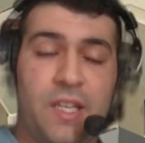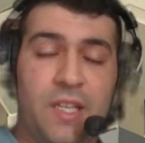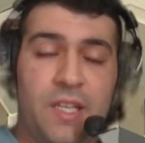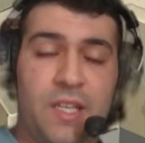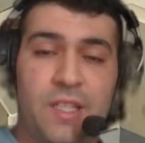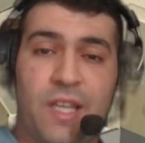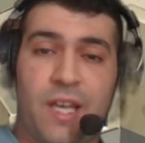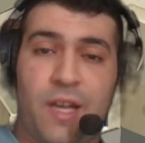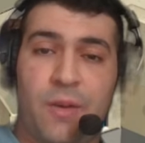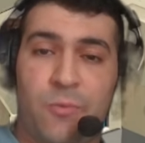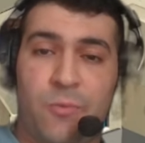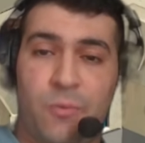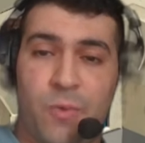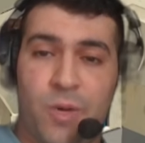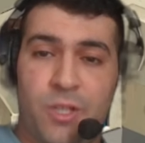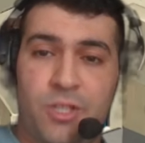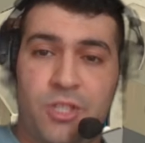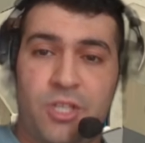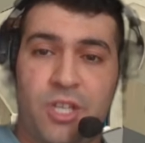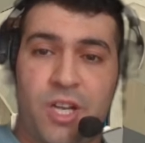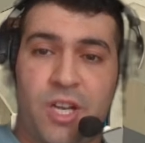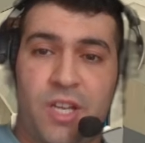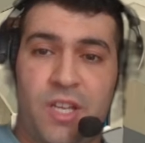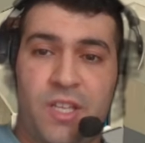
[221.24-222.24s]
Getting that one
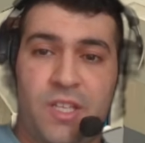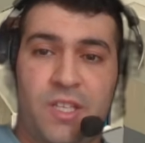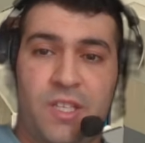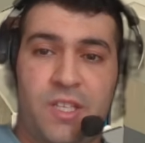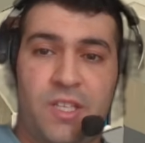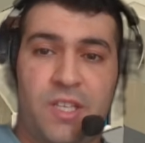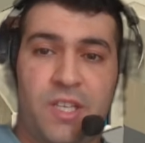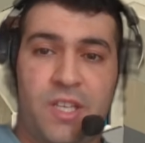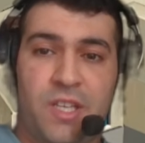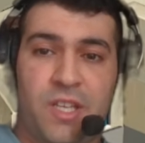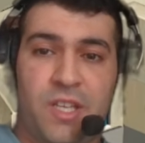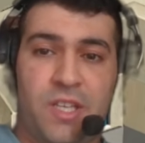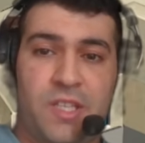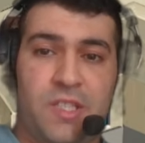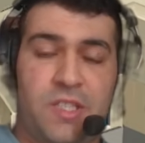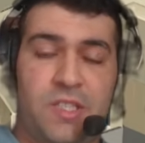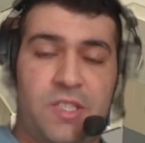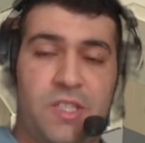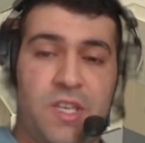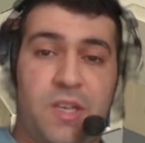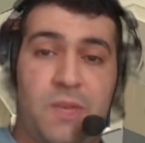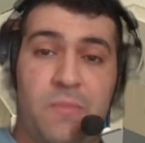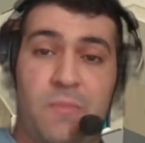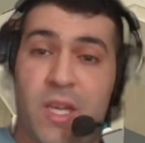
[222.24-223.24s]
shot in
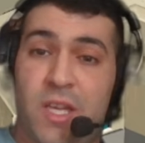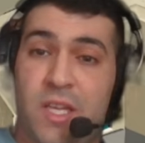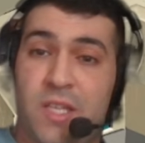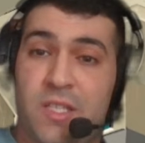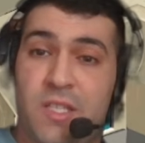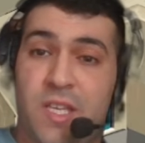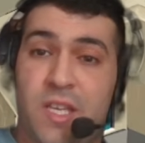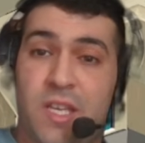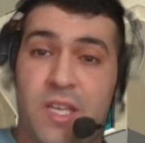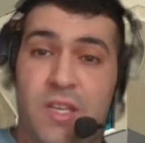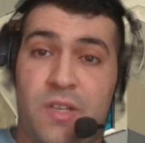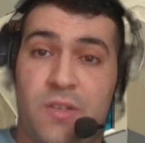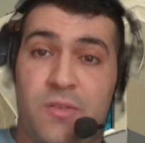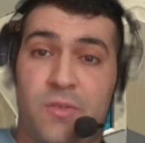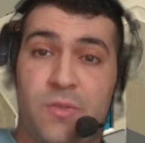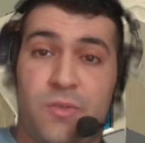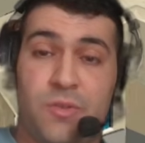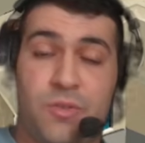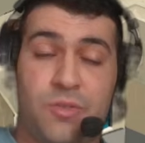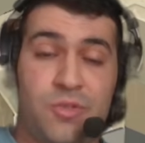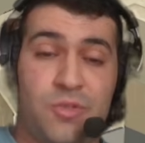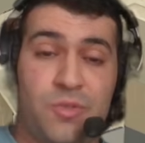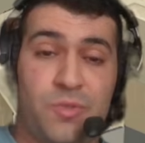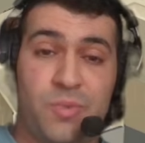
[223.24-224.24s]
against a mega tank
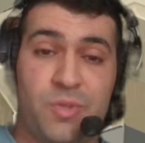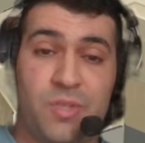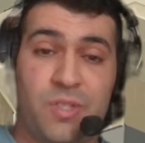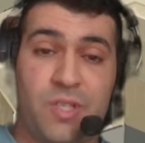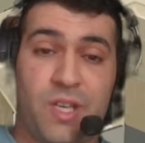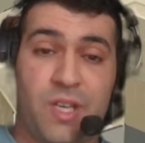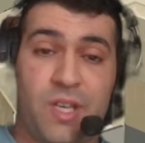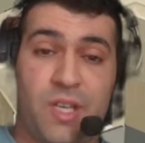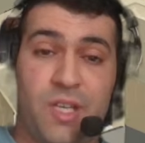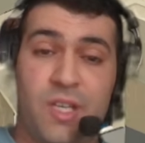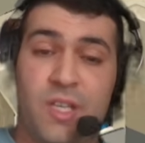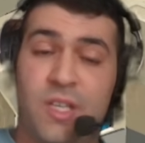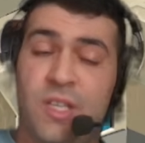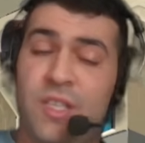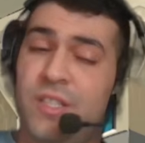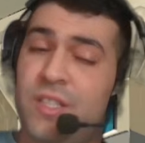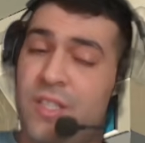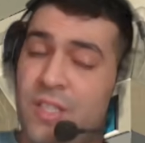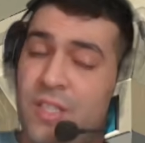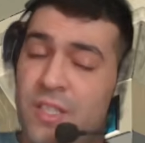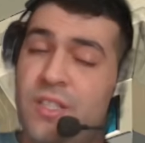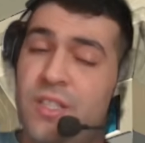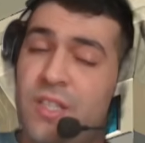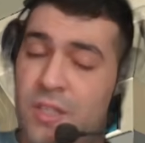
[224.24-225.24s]
or a super tank,
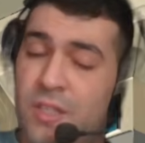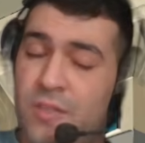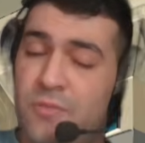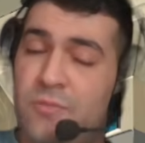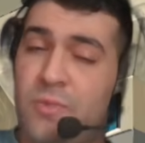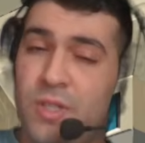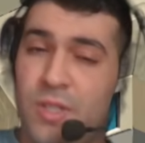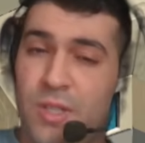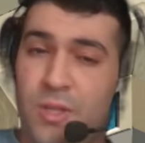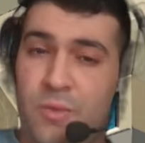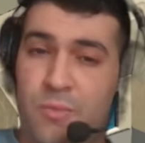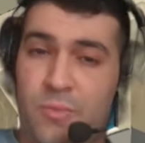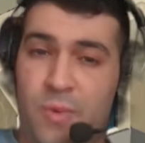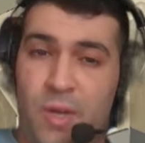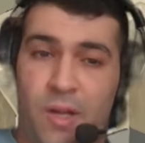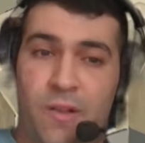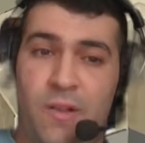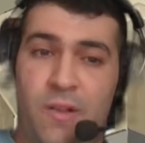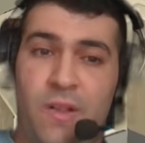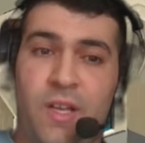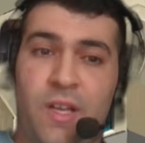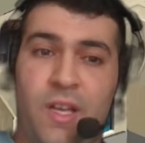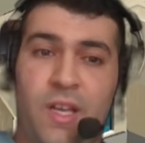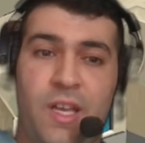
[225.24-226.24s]
it did really
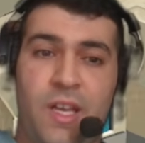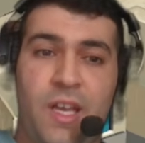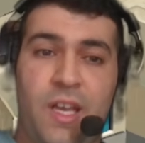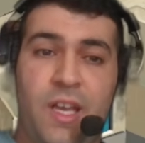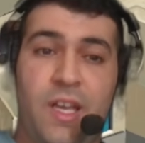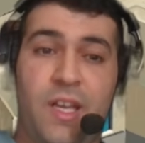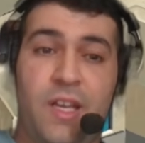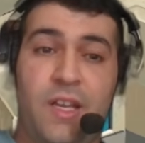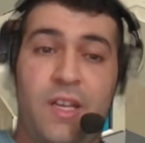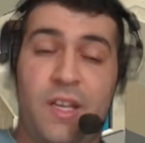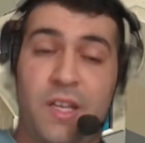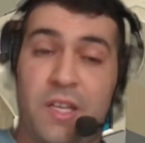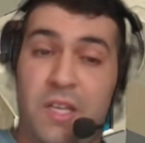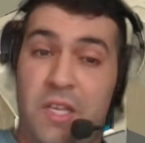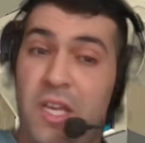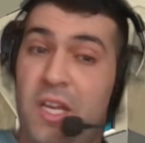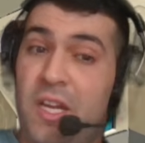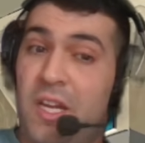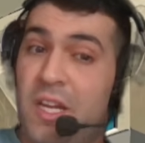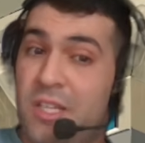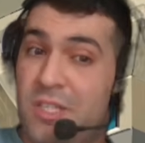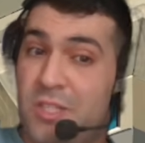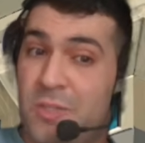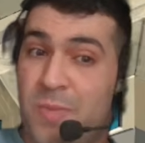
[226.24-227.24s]
well. And
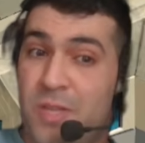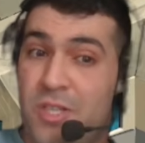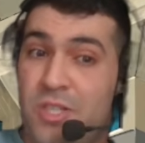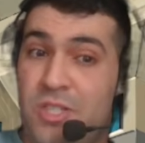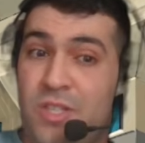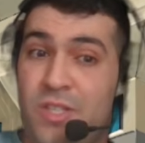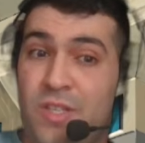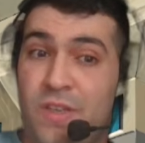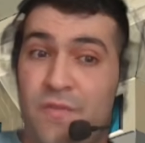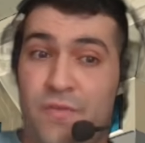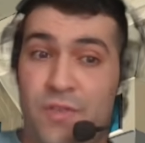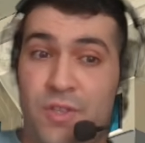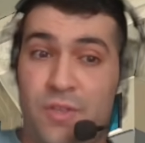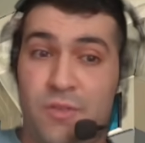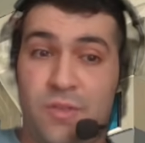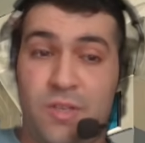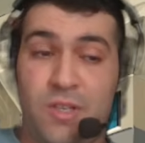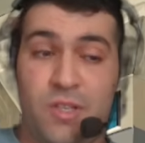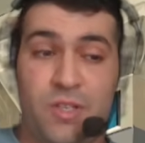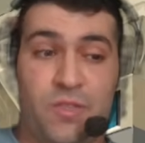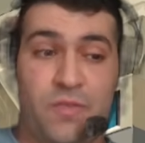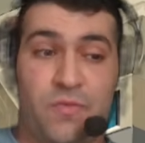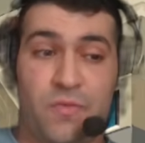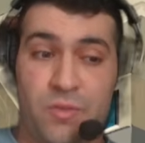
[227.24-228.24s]
again, especially if a
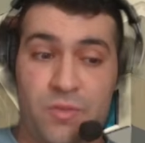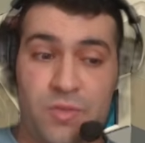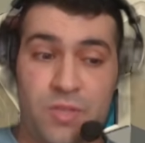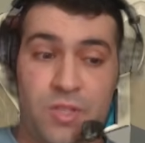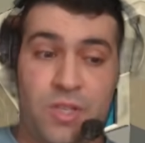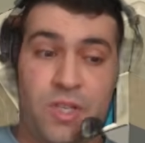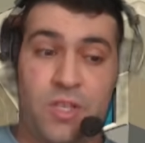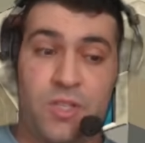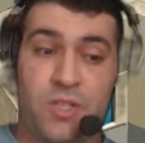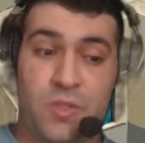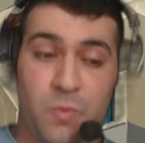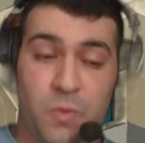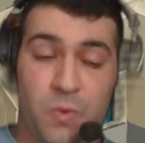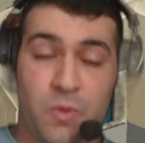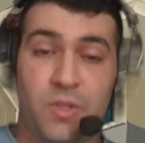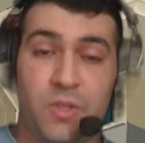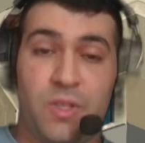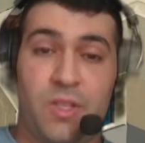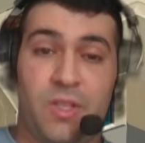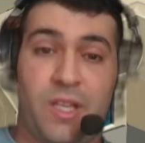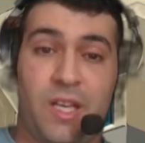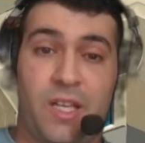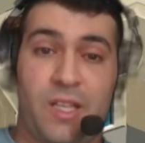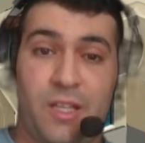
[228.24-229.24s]
unit is frozen, it's more
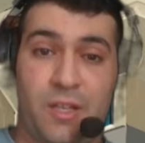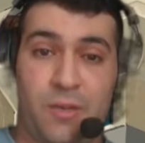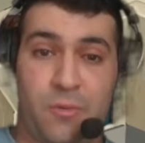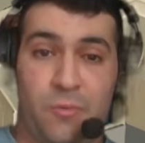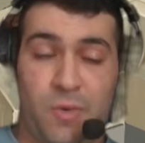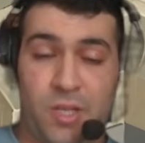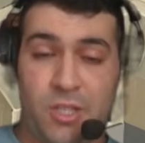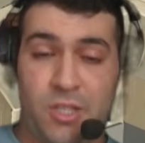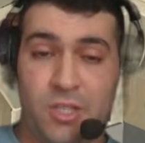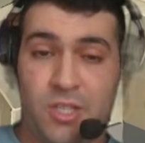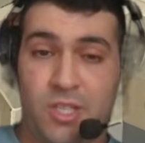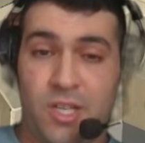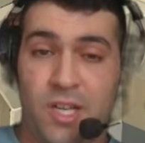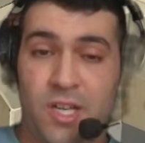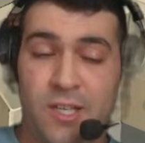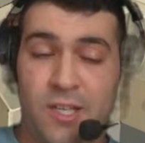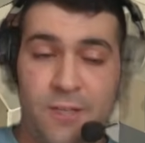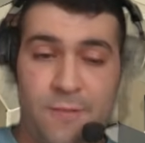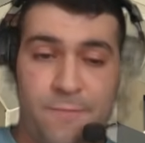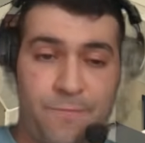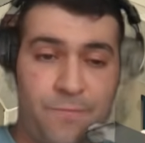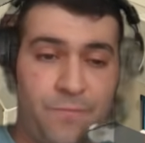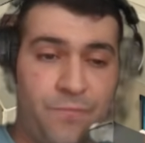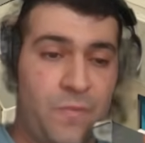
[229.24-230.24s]
than likely to one-shot
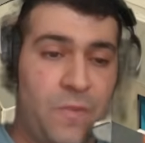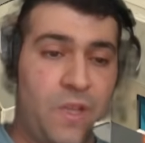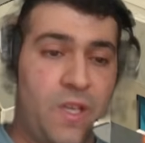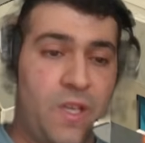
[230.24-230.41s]
it.